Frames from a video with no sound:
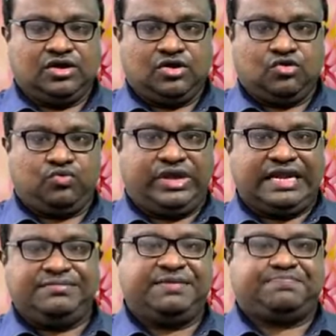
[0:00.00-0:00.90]

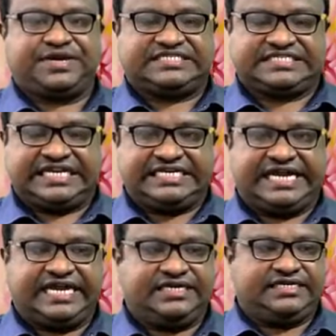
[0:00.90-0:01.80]
will be
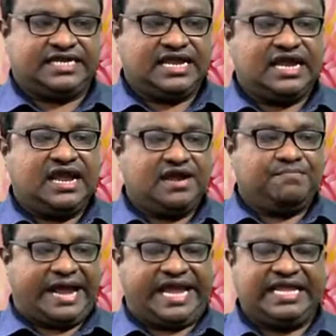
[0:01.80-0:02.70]
preceded
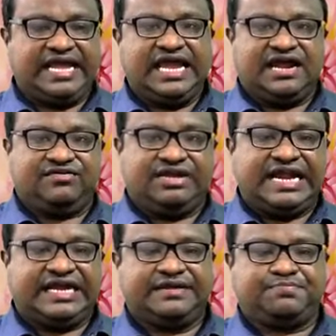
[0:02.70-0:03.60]
by a
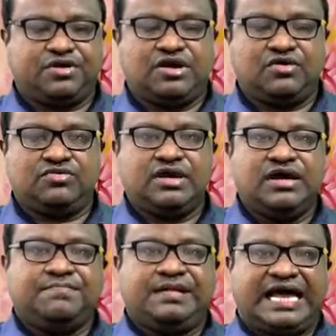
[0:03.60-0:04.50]
relative
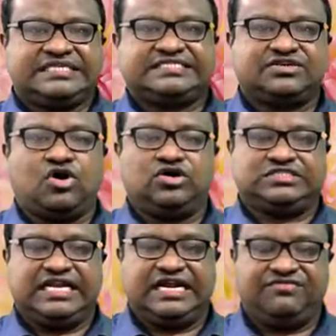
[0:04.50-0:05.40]
pronoun plus
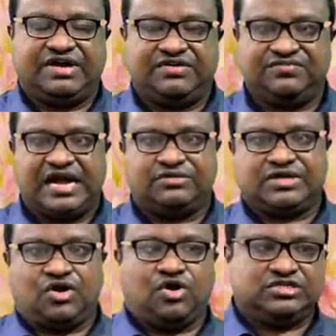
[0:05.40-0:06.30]
auxiliary verb. Now the
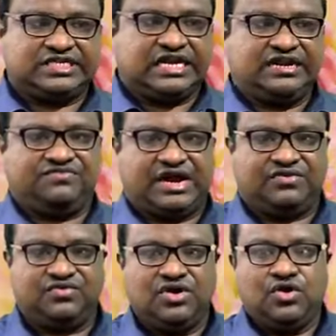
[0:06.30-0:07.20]
auxiliary
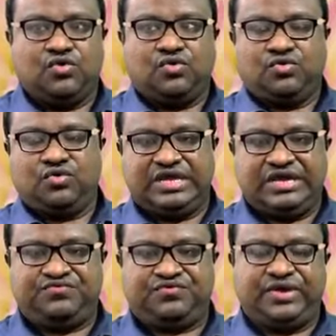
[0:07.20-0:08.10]
verb,
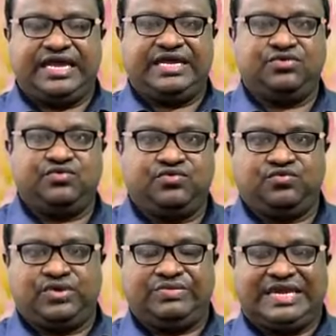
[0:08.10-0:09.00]
if we
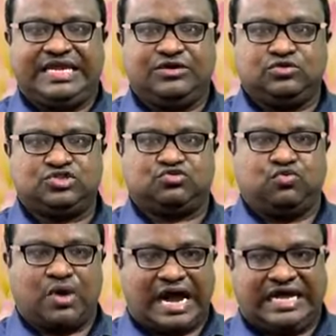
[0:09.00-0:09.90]
will use
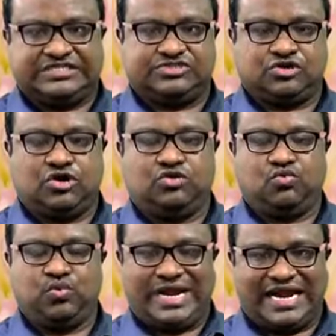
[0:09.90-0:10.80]
was or
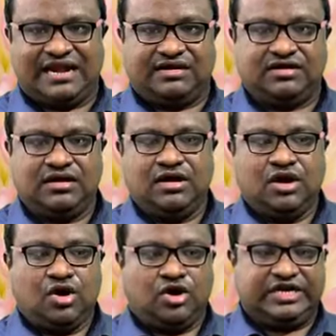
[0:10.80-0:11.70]
were
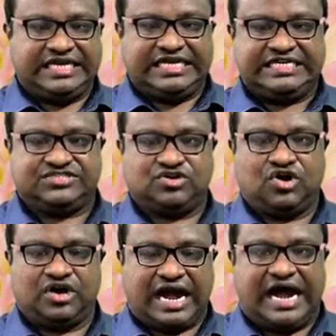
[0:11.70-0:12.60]
or is
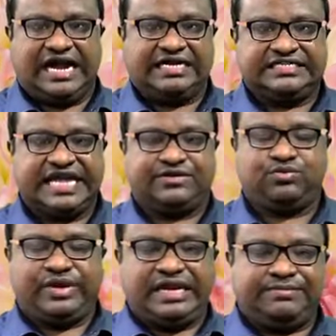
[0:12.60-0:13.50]
or are, that
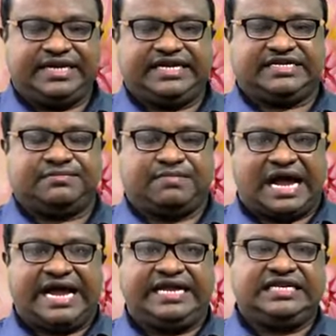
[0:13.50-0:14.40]
will be
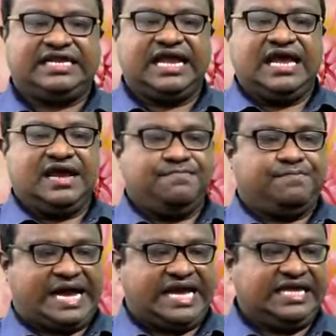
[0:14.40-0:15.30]
determined
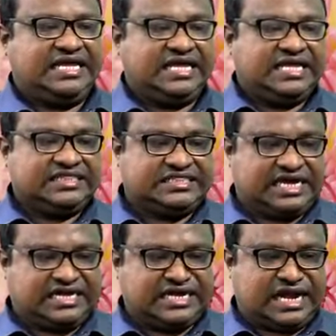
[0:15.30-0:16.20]
by
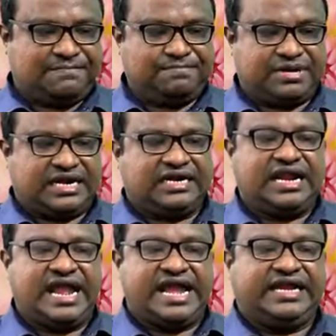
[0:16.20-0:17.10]
the
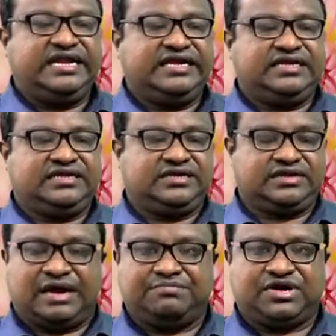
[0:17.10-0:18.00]
number and
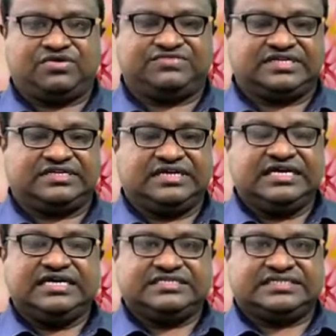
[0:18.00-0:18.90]
number of the
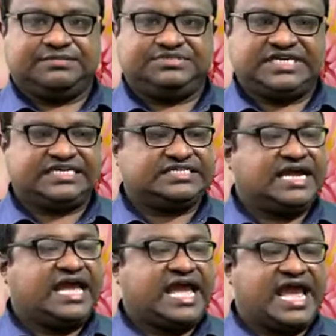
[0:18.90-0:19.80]
subject,
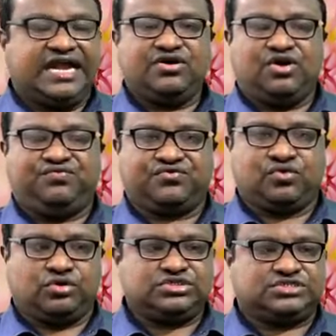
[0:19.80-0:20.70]
and of
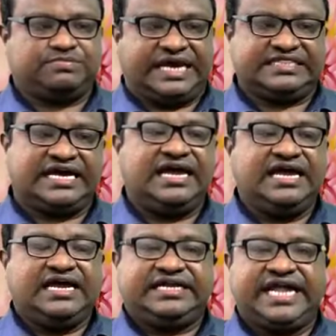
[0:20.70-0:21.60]
course by
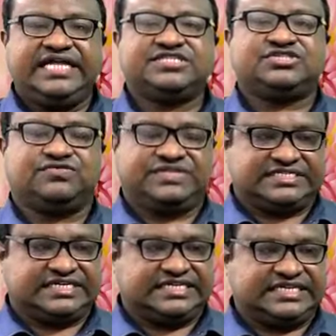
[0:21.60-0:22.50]
the tense of the
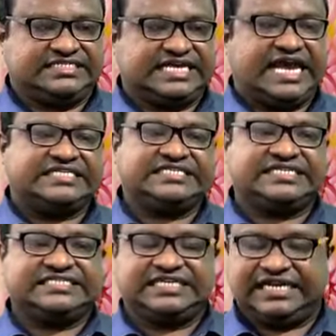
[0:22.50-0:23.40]
sentence. As it
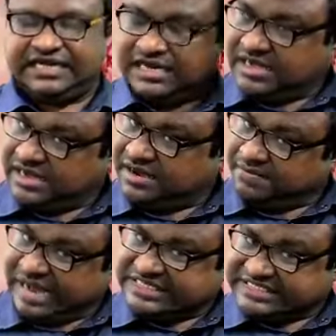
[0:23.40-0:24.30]
is in
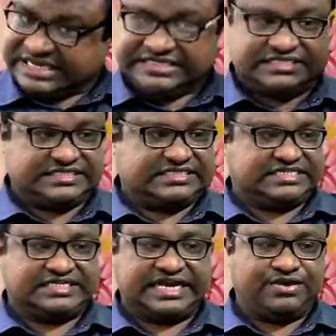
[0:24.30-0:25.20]
past tense, the
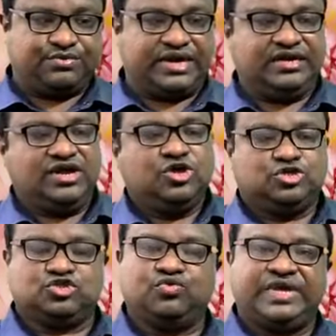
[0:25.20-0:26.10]
second one,
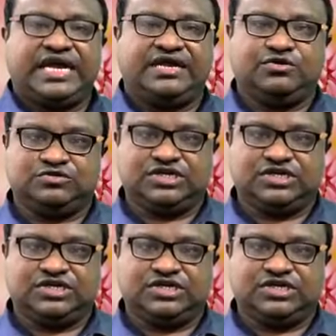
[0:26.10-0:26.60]
so we are using